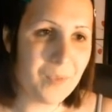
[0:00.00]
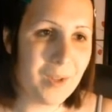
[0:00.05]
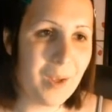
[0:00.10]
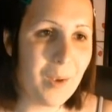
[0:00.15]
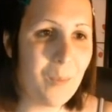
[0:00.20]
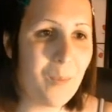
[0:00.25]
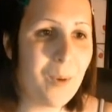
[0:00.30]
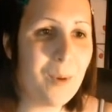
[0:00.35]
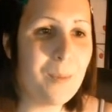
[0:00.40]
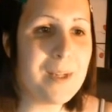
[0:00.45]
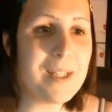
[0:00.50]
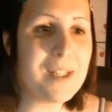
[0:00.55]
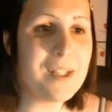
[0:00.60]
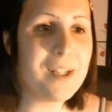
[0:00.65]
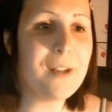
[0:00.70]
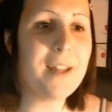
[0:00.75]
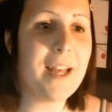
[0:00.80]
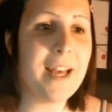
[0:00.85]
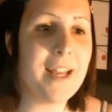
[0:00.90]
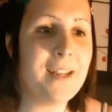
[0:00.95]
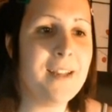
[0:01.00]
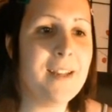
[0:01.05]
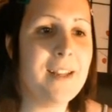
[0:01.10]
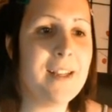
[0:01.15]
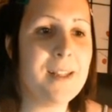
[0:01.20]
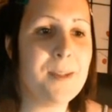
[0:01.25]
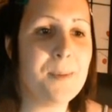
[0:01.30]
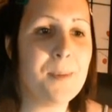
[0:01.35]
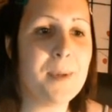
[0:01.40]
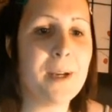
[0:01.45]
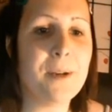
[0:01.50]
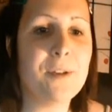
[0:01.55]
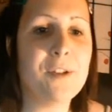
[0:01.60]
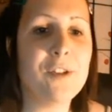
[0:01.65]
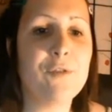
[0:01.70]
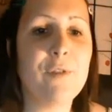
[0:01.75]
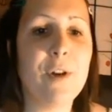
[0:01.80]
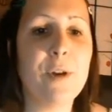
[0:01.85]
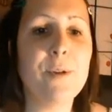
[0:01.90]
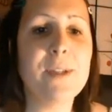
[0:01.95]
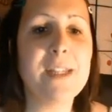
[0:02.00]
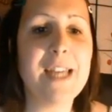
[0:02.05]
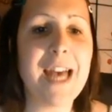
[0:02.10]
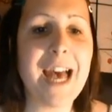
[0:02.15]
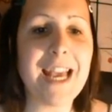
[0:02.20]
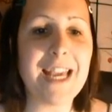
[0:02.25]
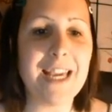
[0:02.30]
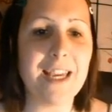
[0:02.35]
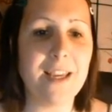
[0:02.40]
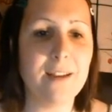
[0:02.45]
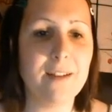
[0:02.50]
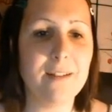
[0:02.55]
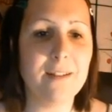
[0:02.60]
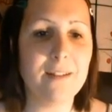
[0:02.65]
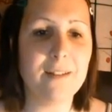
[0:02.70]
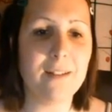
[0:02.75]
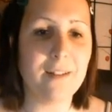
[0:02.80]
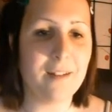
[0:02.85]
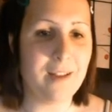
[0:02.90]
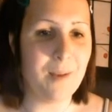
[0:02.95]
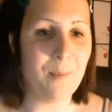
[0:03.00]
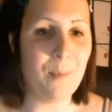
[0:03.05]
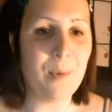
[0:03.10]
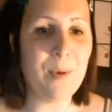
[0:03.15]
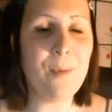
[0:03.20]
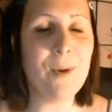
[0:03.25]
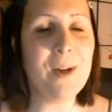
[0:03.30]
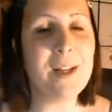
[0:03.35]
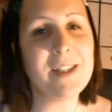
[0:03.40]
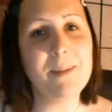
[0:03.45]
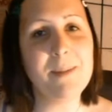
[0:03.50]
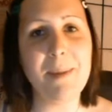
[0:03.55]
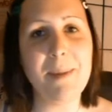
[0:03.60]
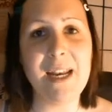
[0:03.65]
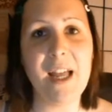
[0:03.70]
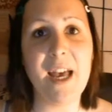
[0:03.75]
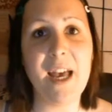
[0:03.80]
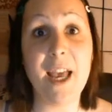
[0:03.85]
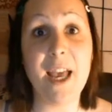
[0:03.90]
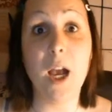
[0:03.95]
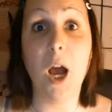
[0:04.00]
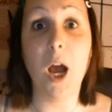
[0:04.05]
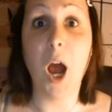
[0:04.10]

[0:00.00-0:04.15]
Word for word: What we do then is we go to rotate and we want it to be like